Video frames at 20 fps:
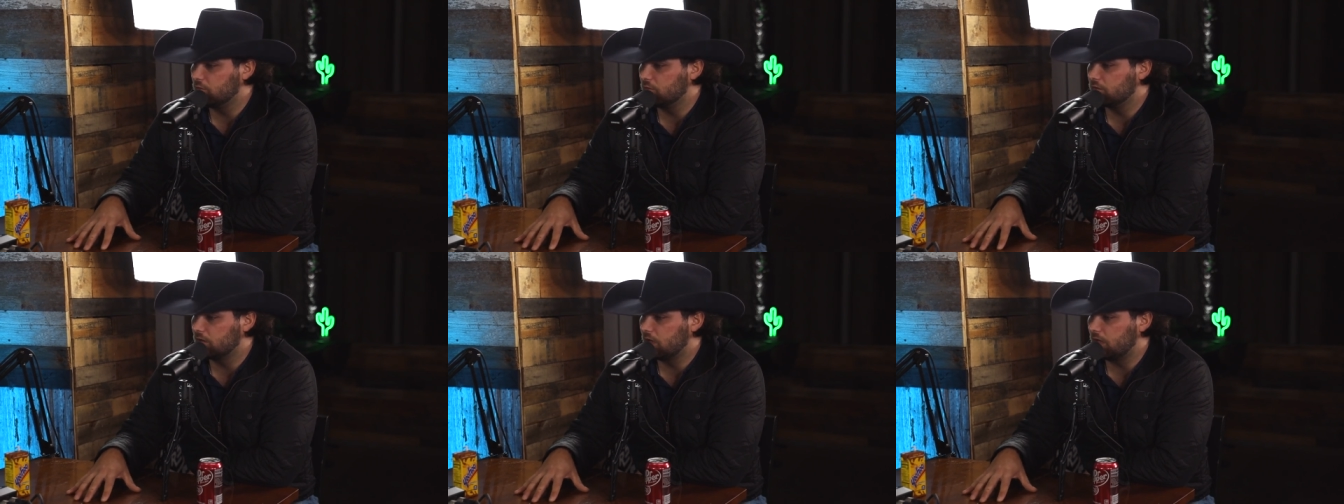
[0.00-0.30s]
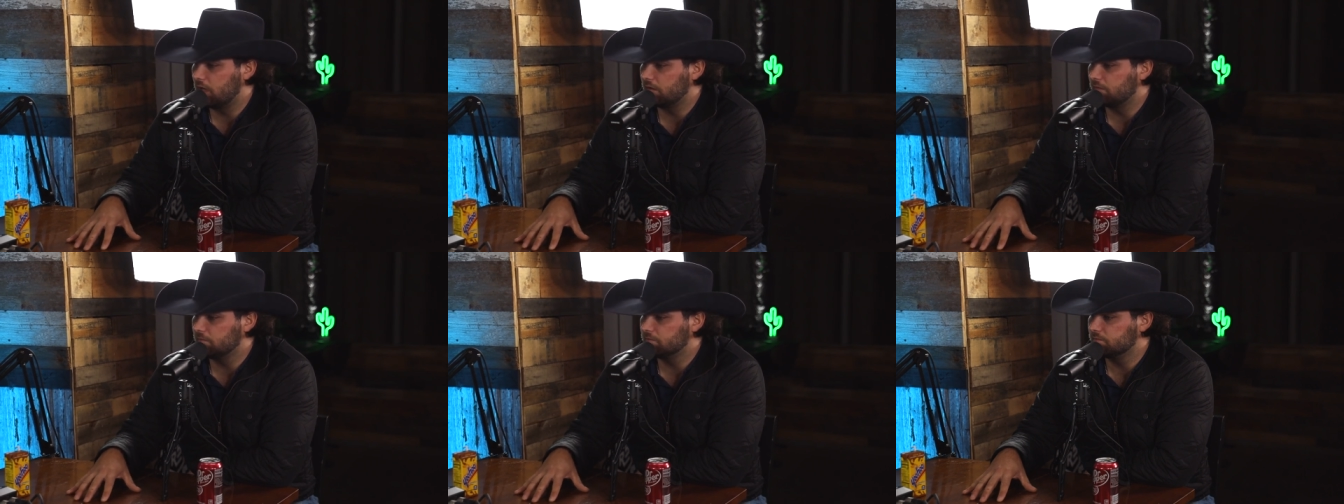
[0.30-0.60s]
We're
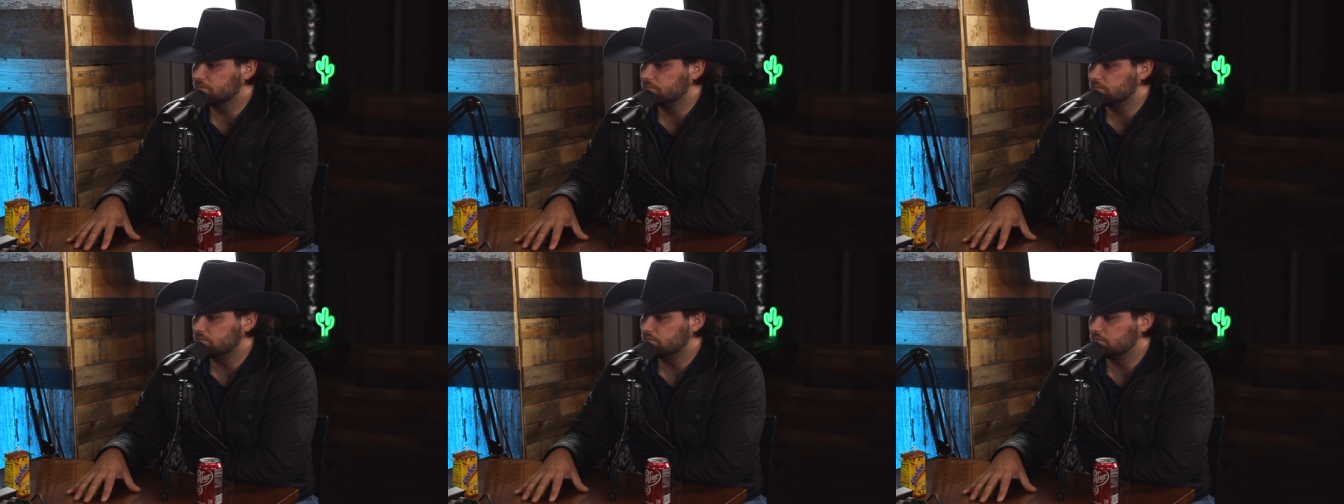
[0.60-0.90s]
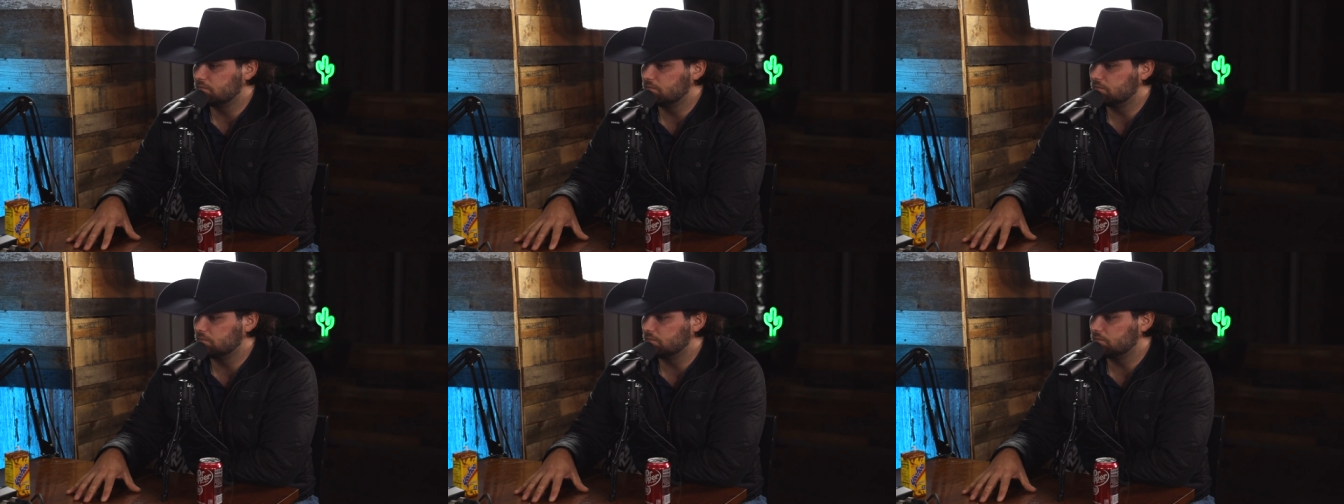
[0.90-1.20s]
like,
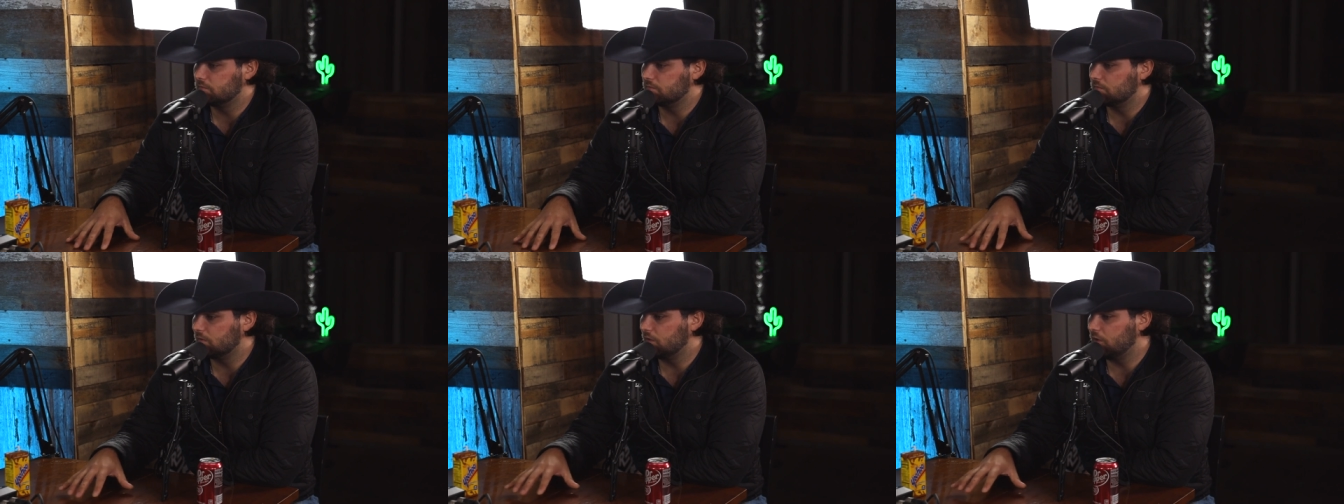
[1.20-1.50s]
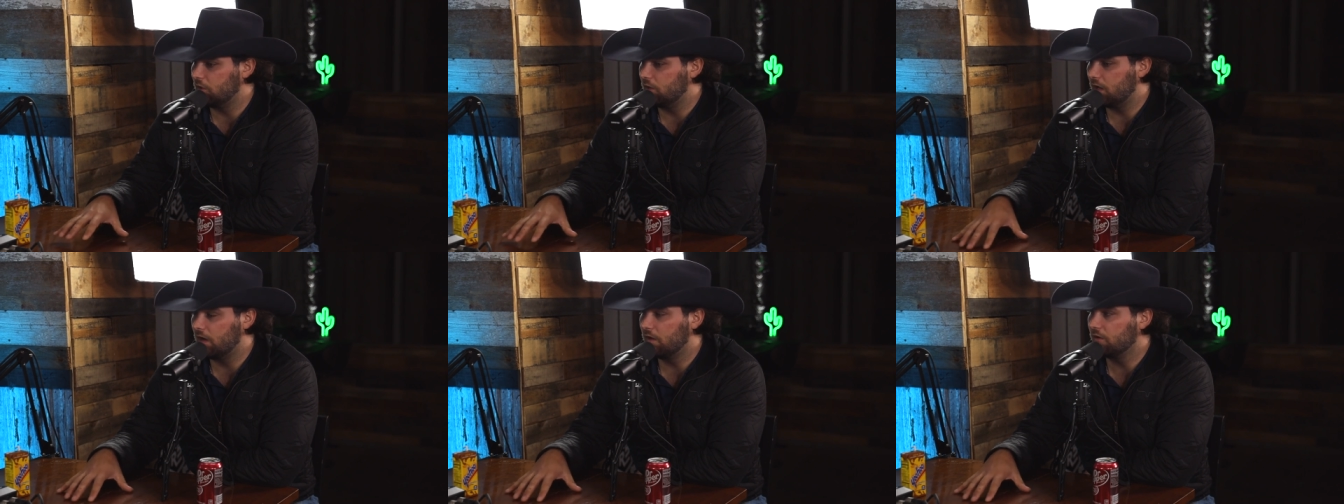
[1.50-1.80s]

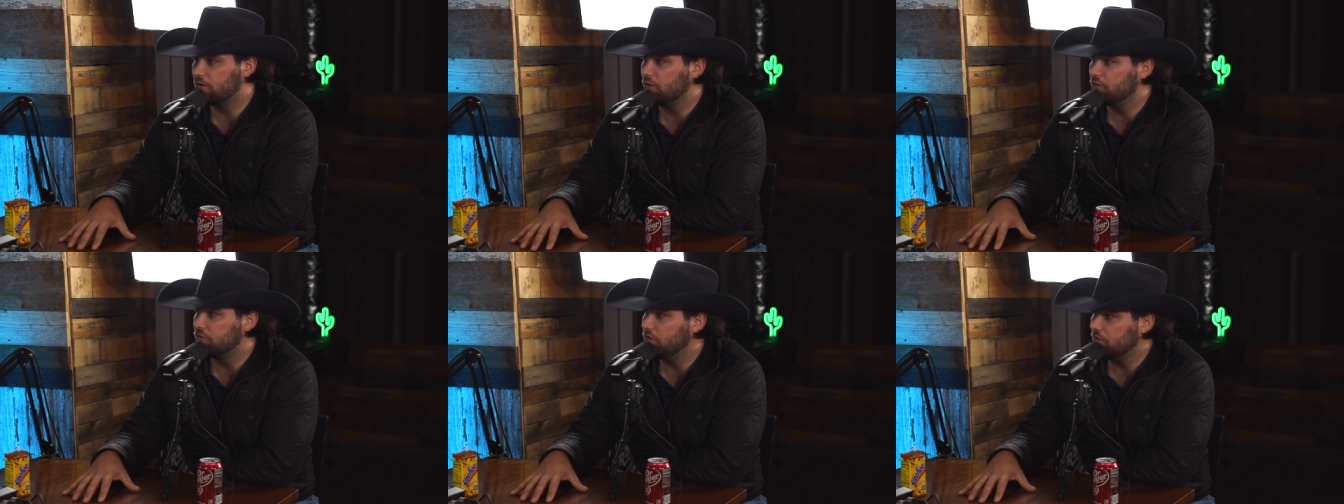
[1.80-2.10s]
you know, I'll go